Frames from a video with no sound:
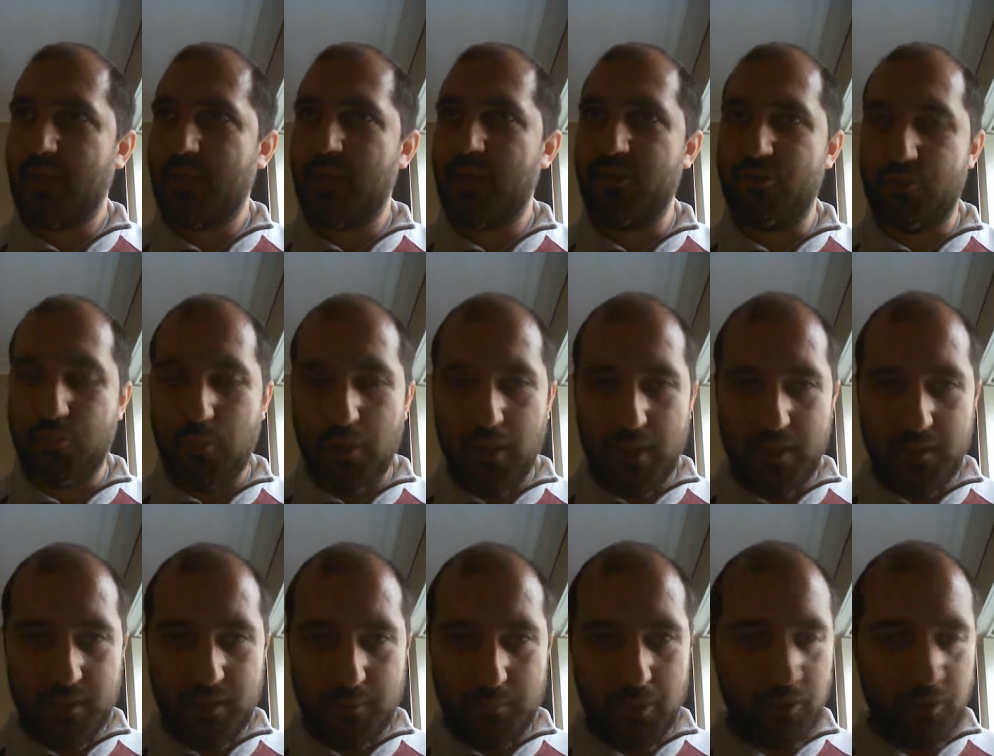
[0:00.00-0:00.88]

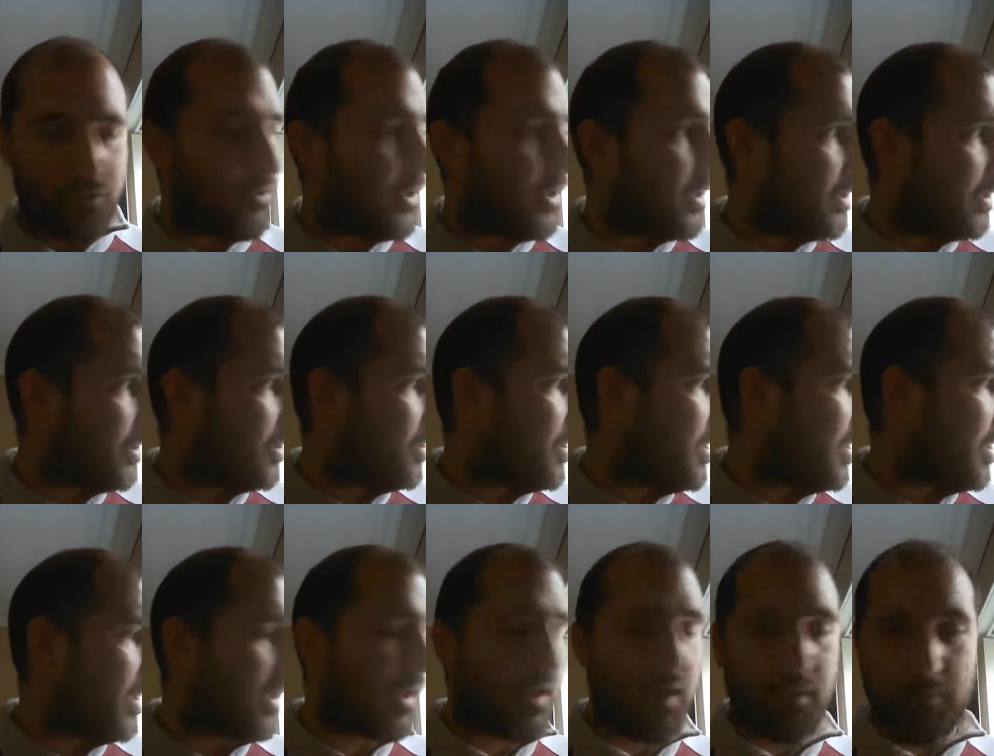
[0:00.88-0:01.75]
inspired and motivated,
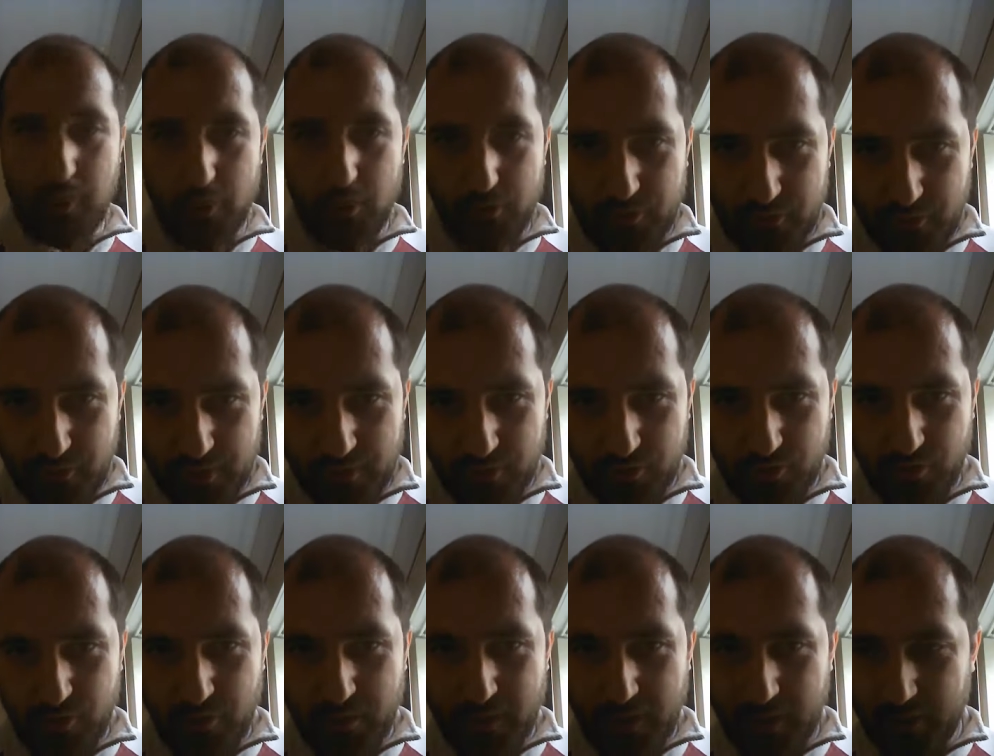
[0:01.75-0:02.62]

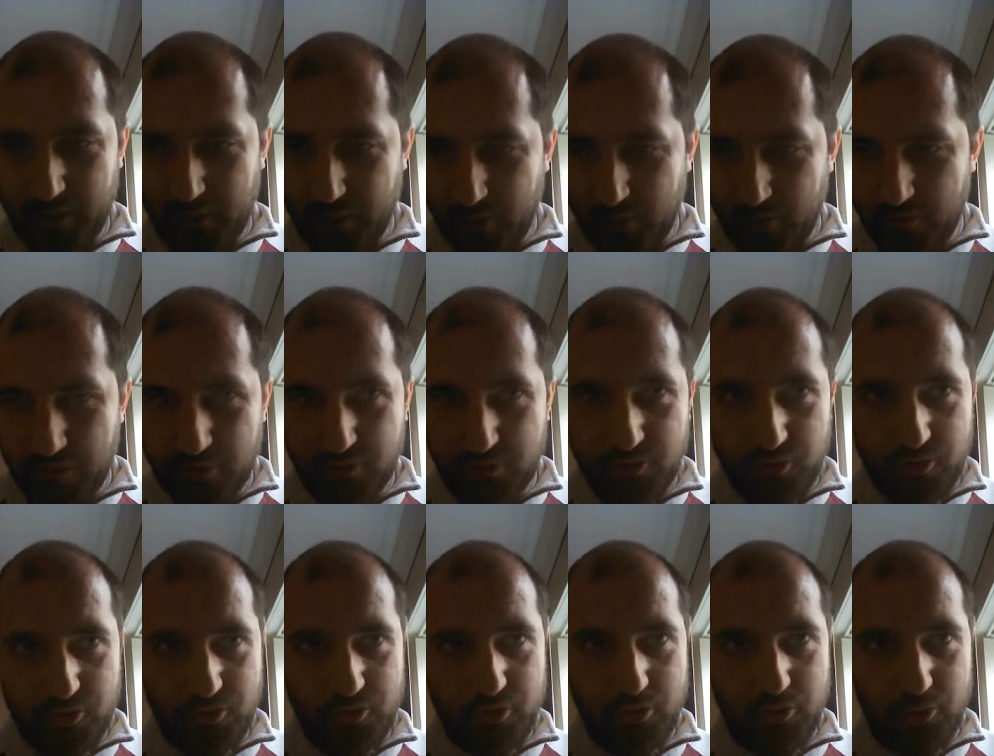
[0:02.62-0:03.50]
and
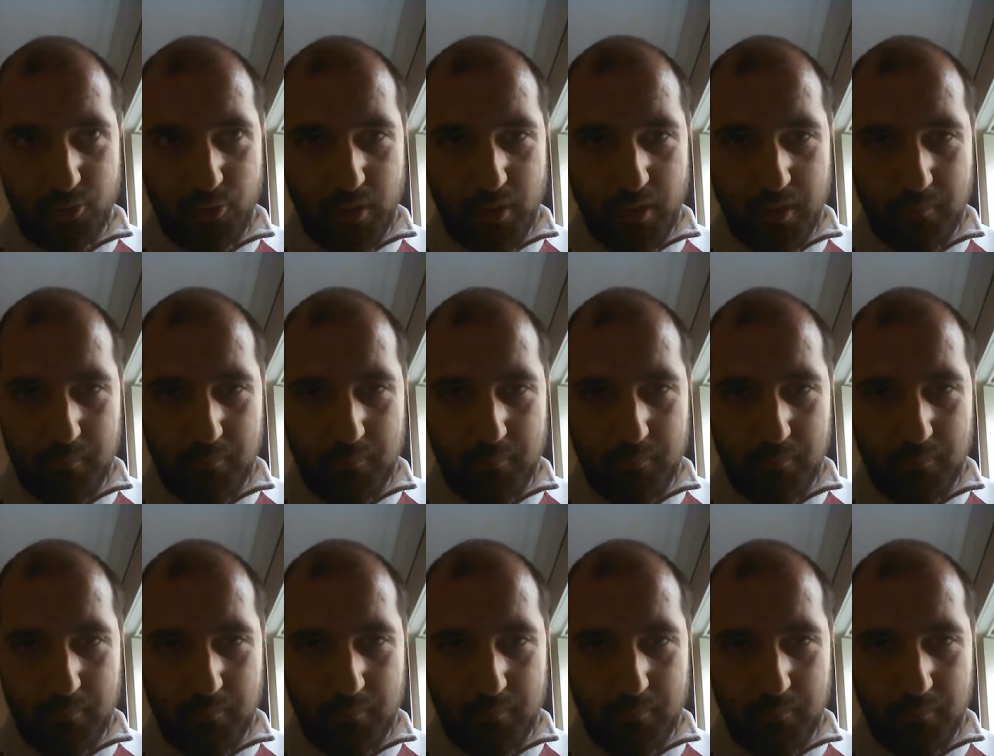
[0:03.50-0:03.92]
encouraged to